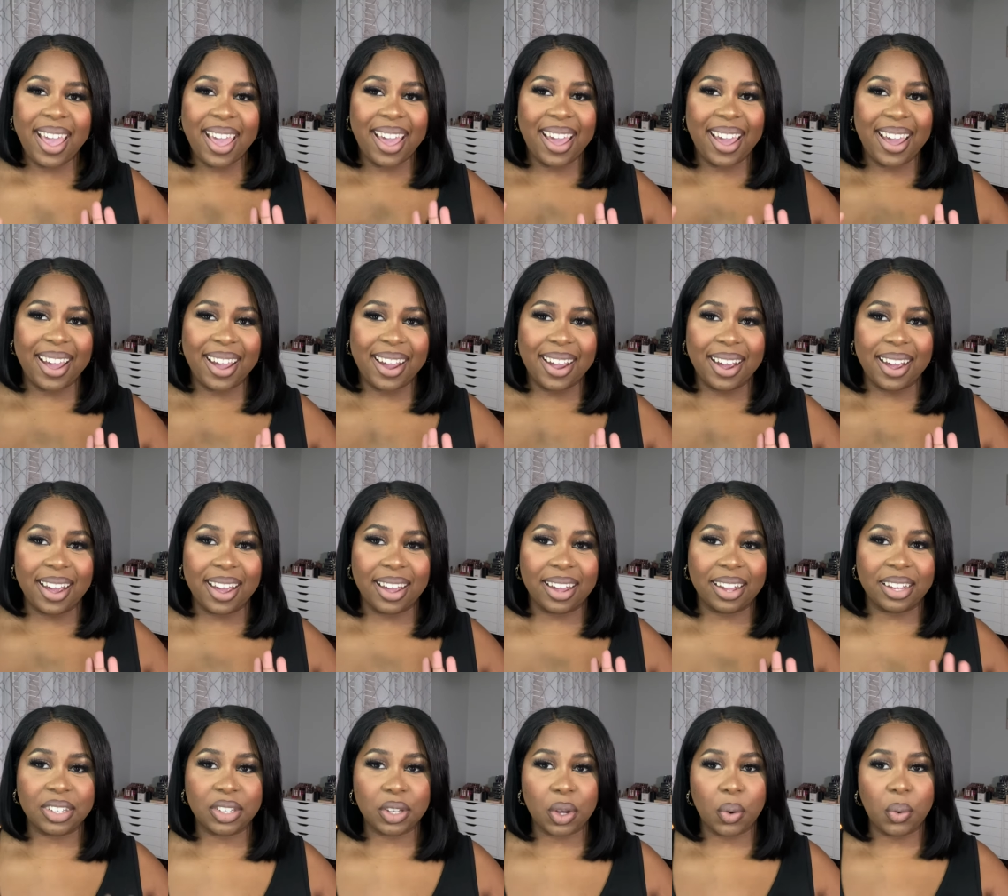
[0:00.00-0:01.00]
Hey
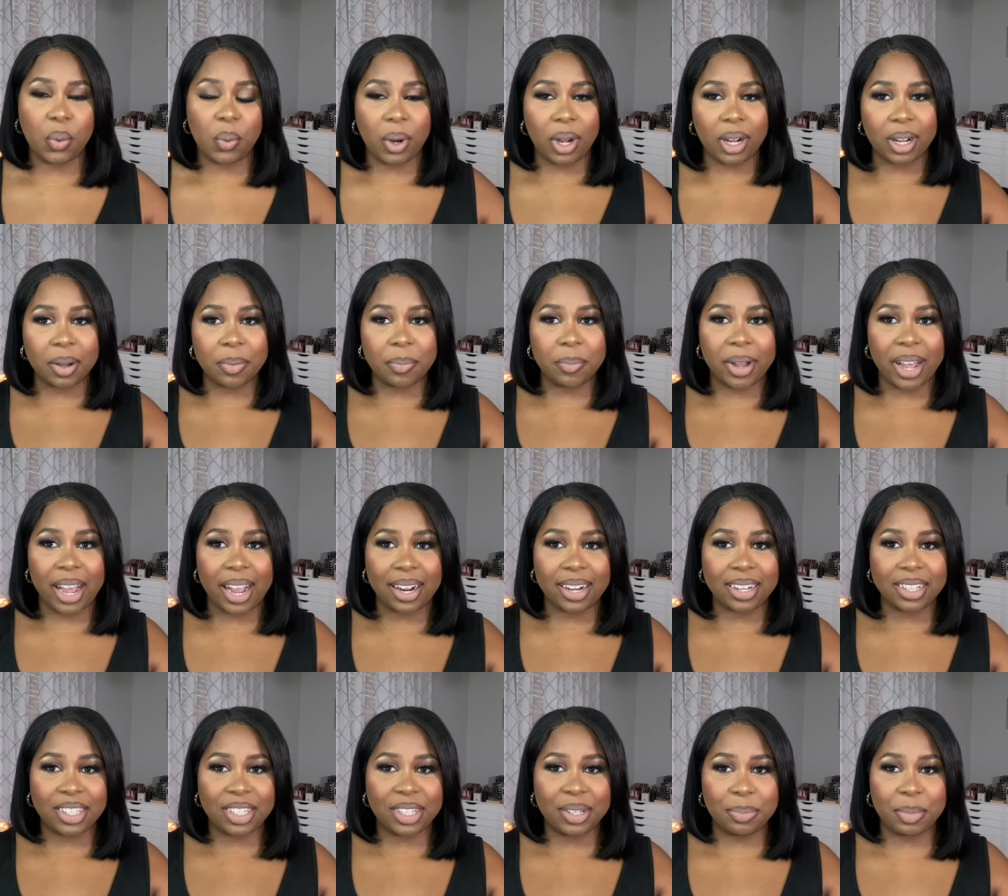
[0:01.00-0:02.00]
guys, welcome
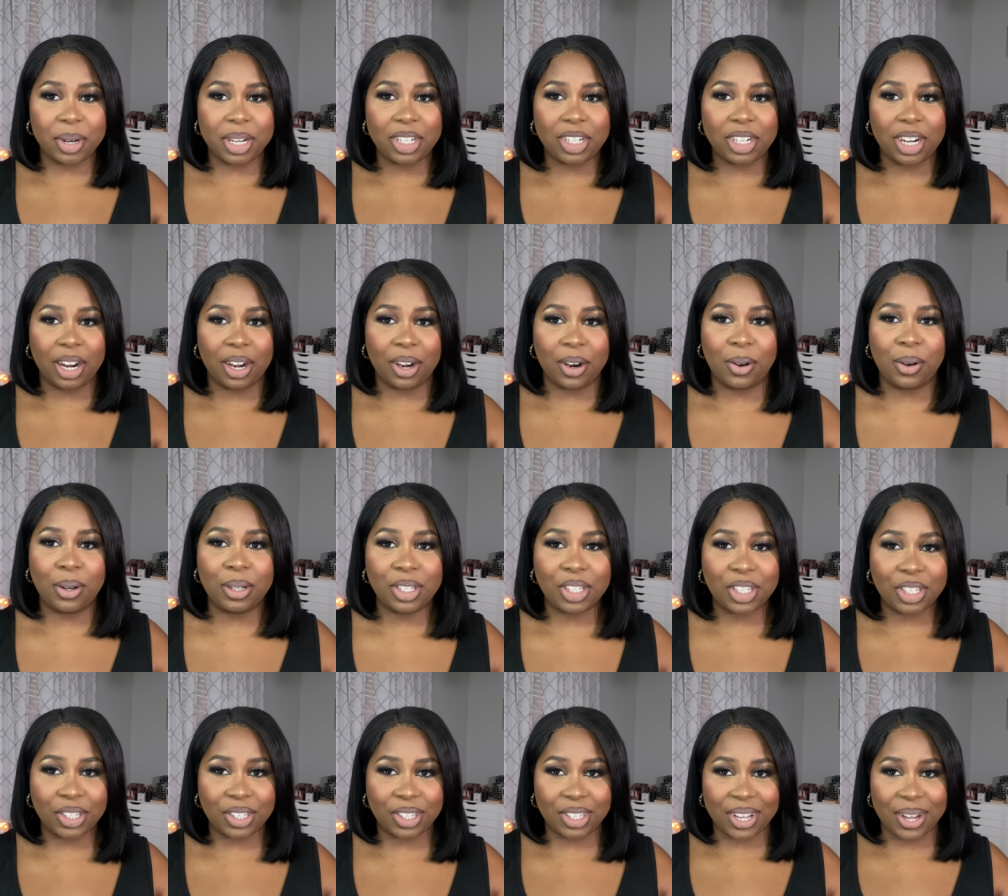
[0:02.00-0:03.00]
back to my channel.
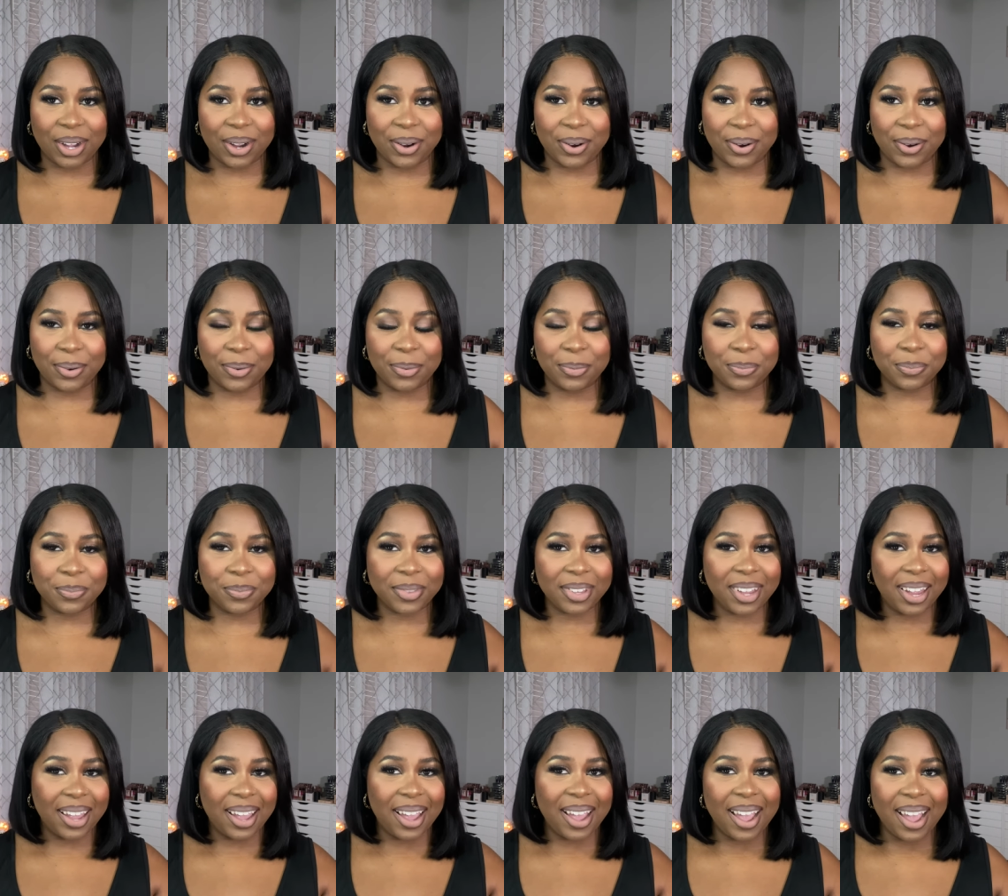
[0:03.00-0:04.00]
So
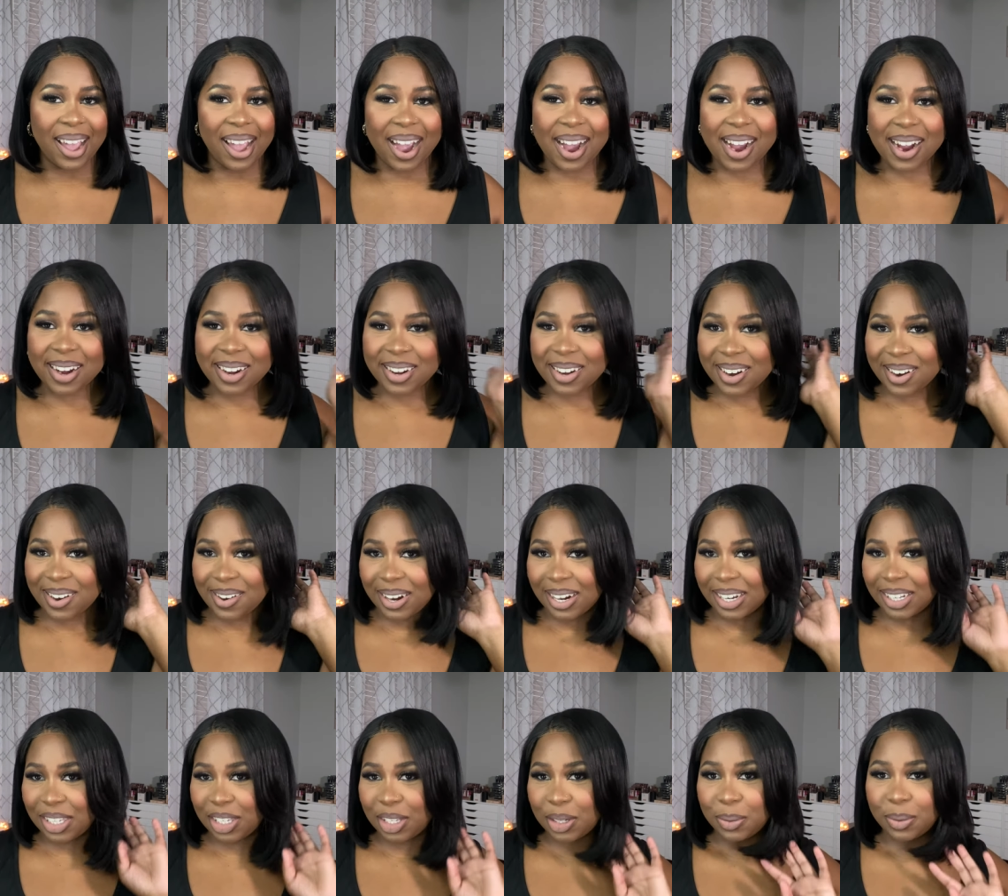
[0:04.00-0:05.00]
I know I
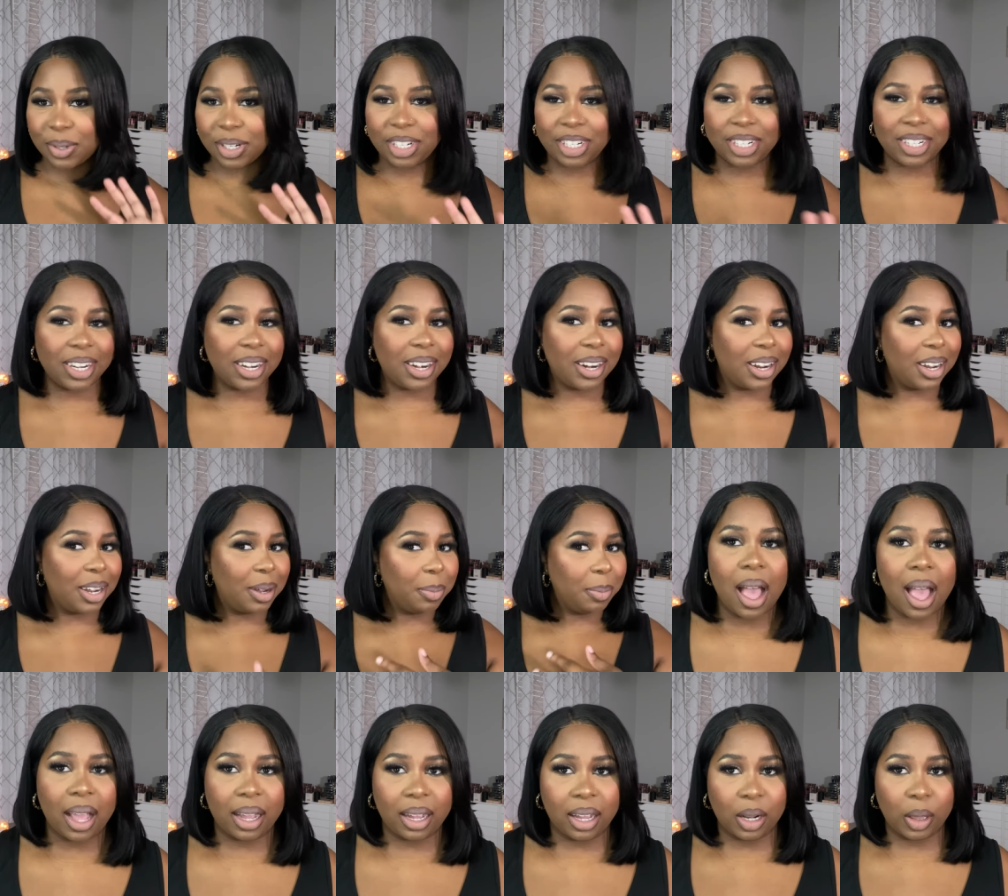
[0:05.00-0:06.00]
switched it up.
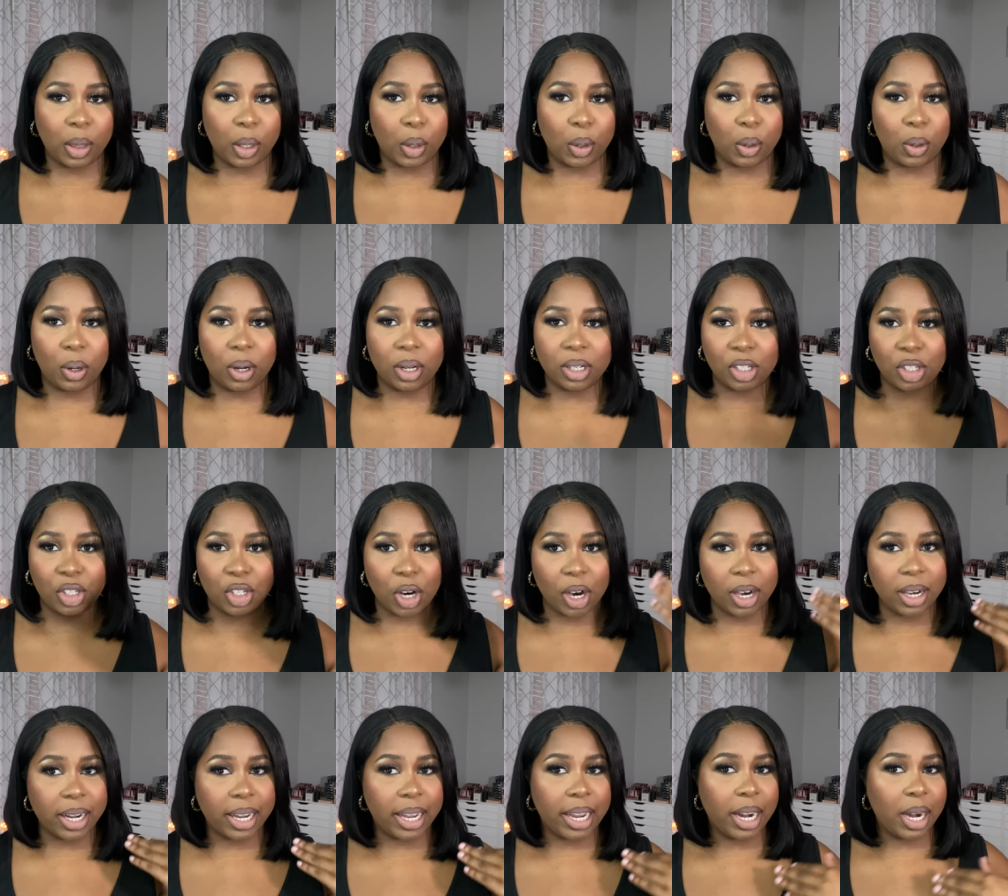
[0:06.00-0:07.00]
I got a little
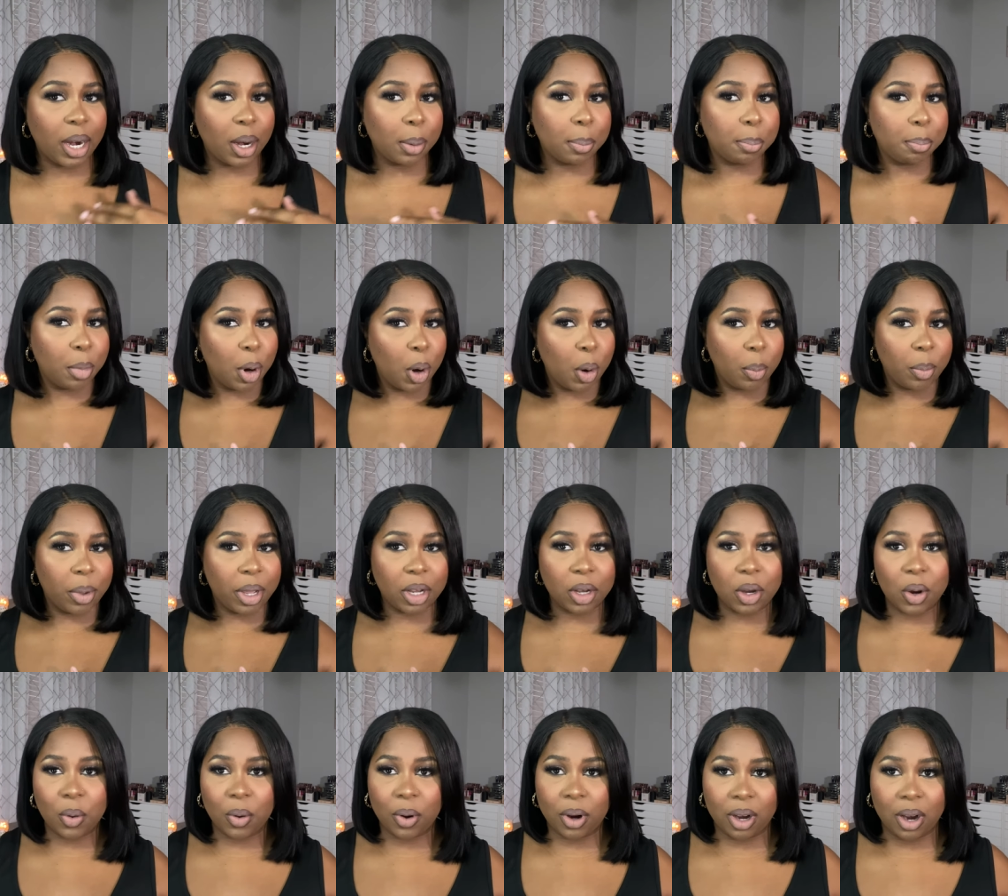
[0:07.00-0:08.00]
dark hair moment
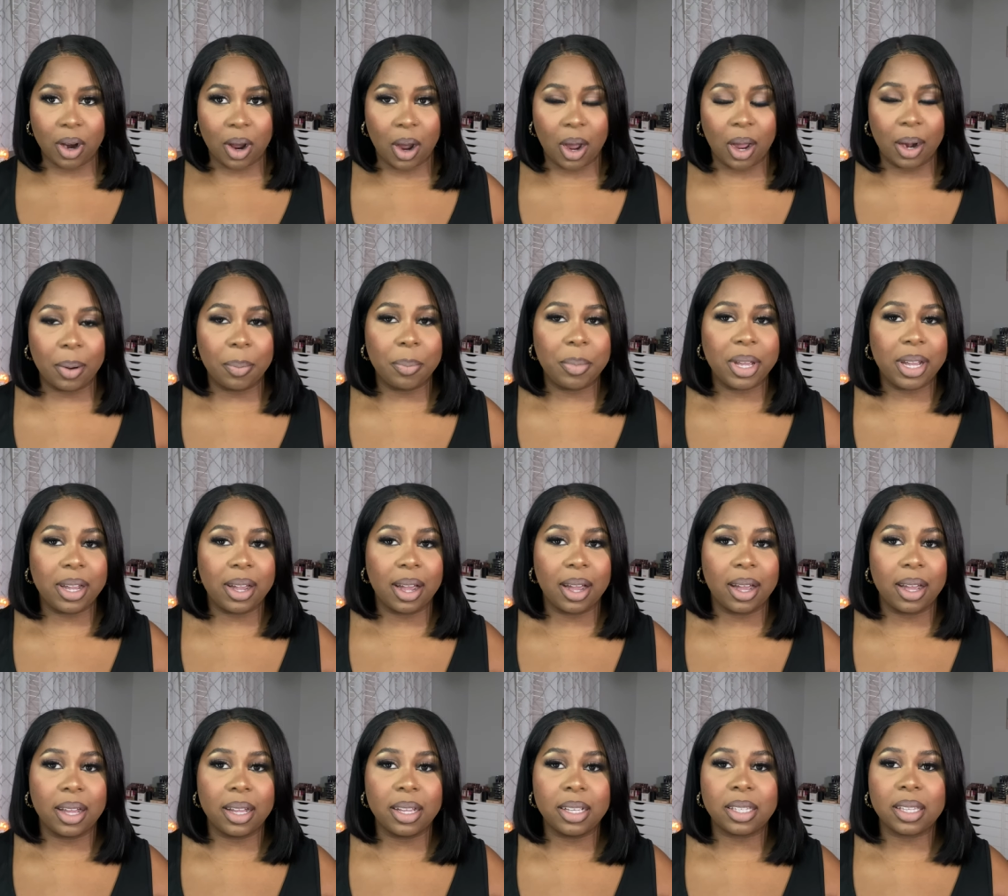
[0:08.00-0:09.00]
going on
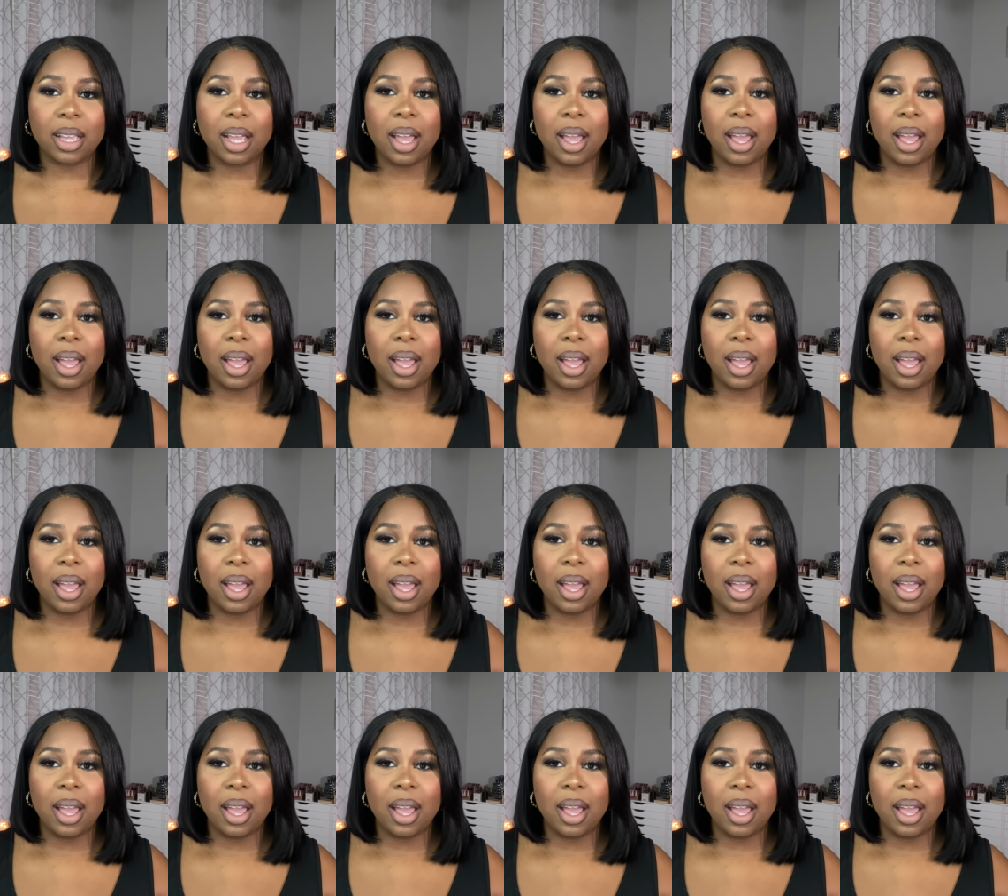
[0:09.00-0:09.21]
because